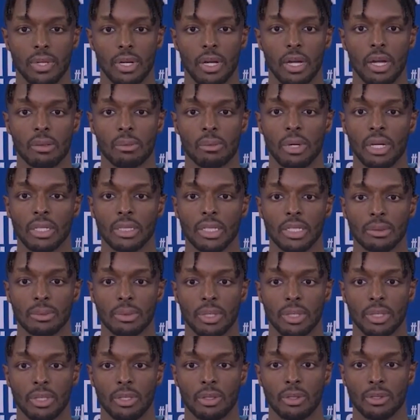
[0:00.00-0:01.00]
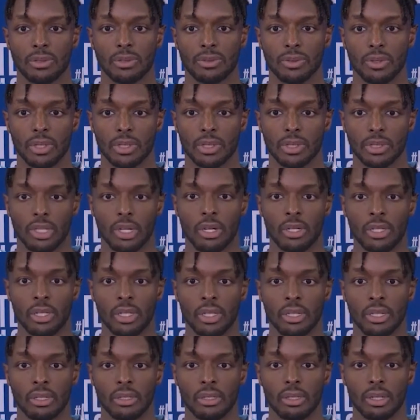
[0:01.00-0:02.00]
Monte has been huge for us all
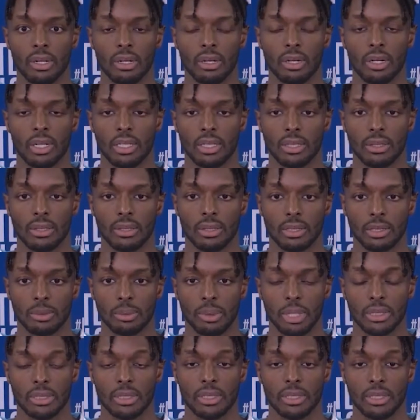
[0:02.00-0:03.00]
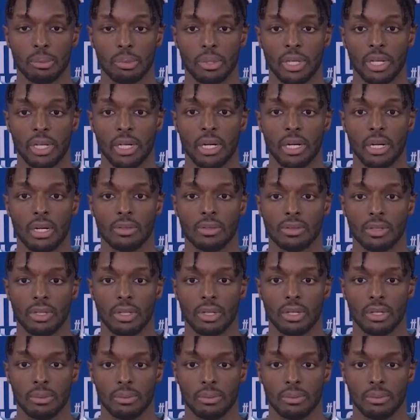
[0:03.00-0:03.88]
year, especially in the playoffs.